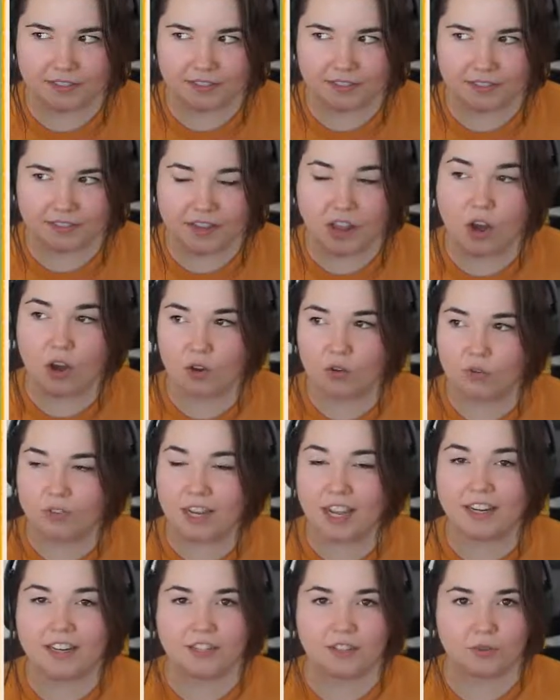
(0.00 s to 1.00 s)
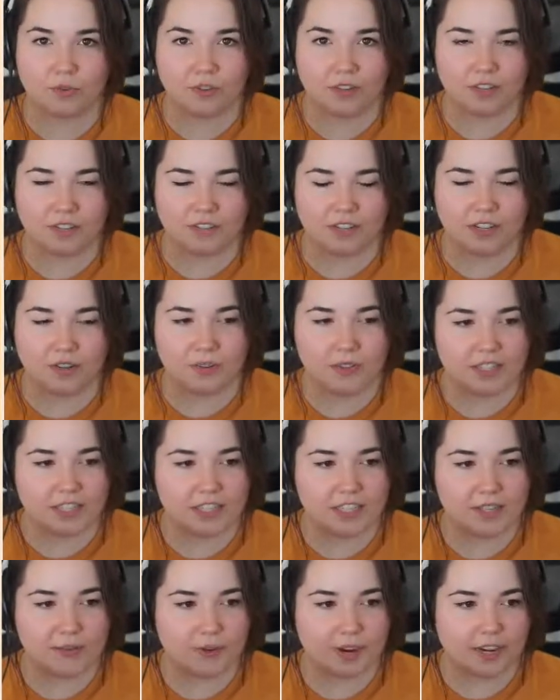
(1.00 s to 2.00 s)
Oh, Dinosaur. It was the
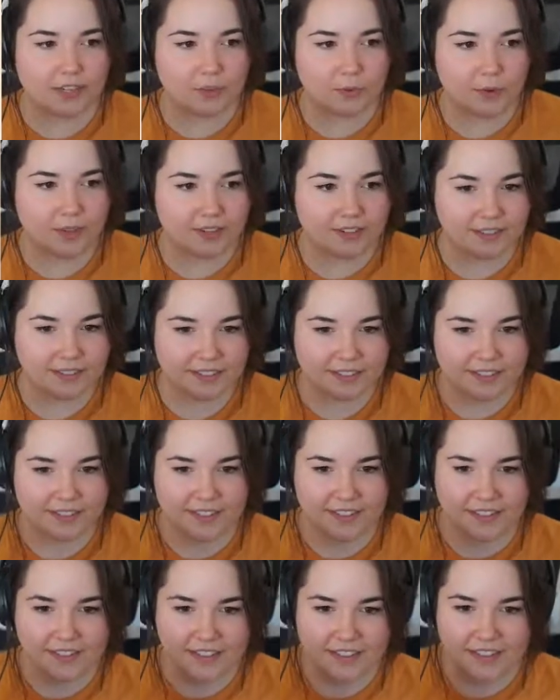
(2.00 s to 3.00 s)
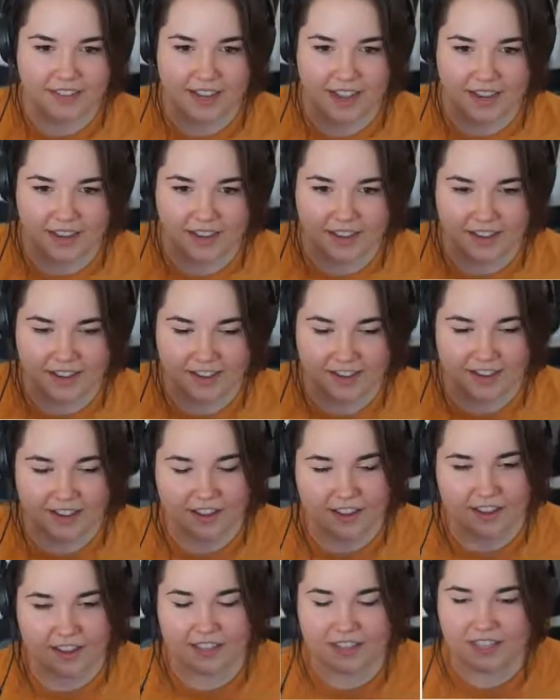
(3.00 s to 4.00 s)
T-Rex one. I got
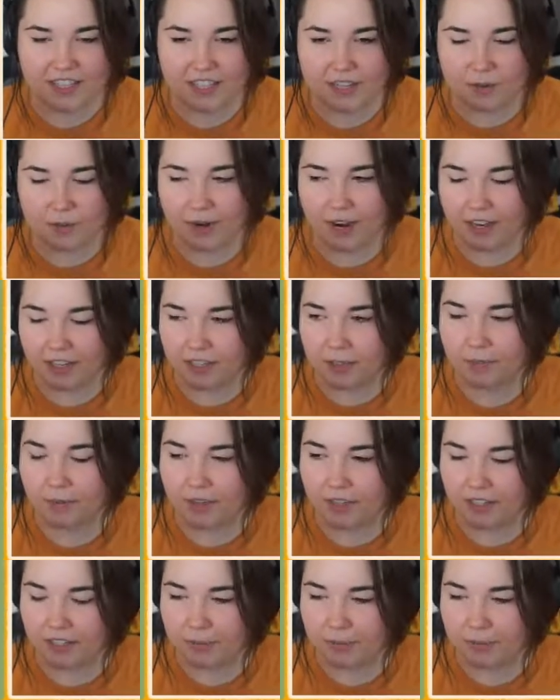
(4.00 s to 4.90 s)
a T-Rex book as